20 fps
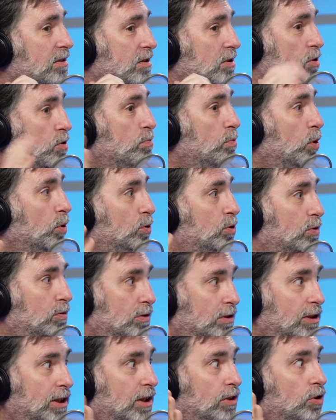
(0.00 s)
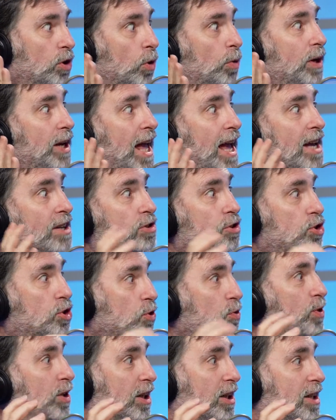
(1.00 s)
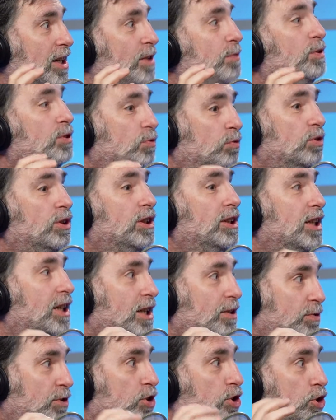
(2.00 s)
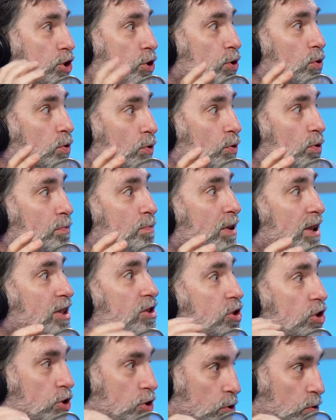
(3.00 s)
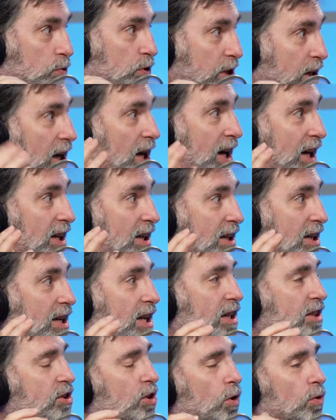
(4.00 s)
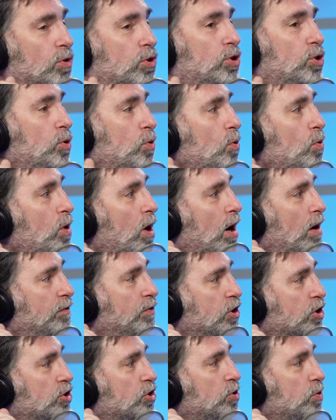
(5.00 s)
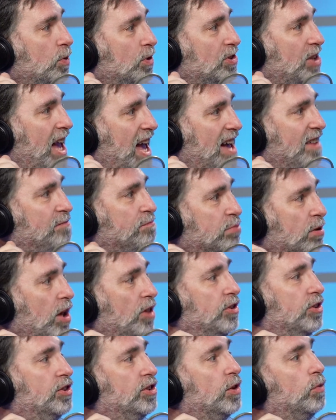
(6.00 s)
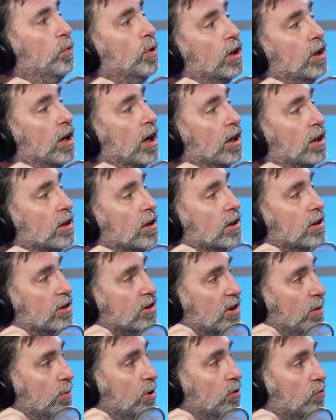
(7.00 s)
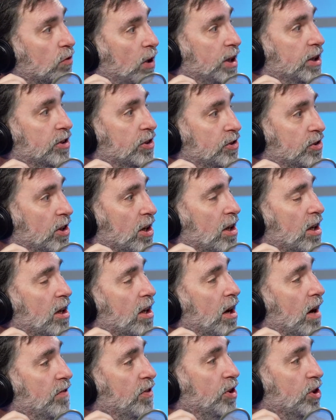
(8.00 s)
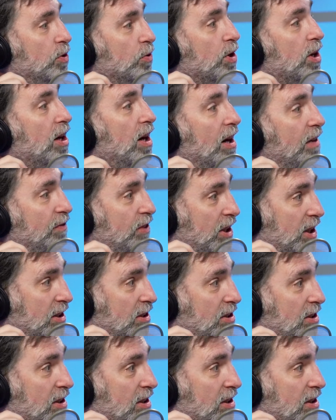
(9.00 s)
You most know it as Judah. It was Jude, but it's Judah. Mm-hmm. So two of Yeshua's half-brothers are some of the writers of the New Covenant.